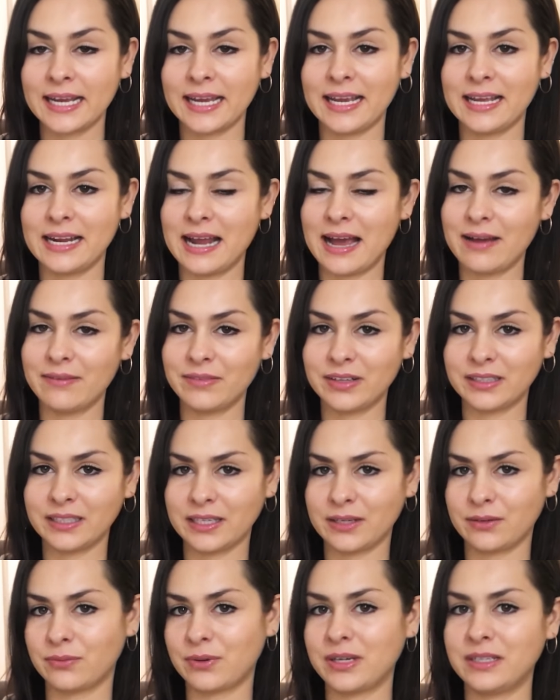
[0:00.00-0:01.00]
and having
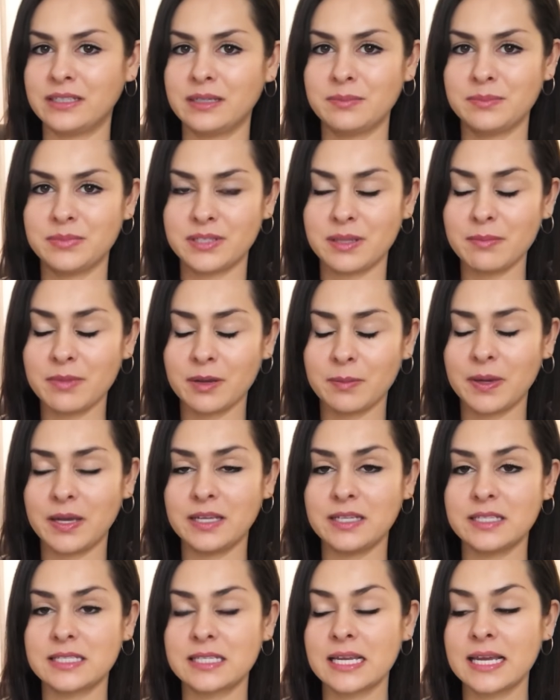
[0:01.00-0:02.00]
like random stomach
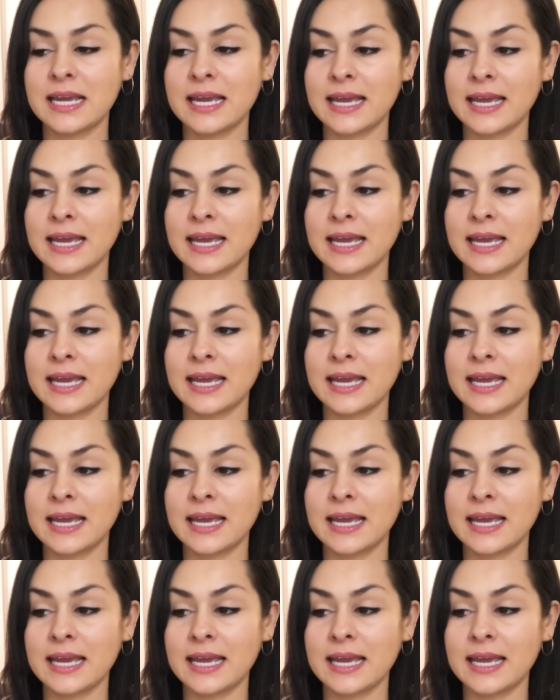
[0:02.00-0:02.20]
pains.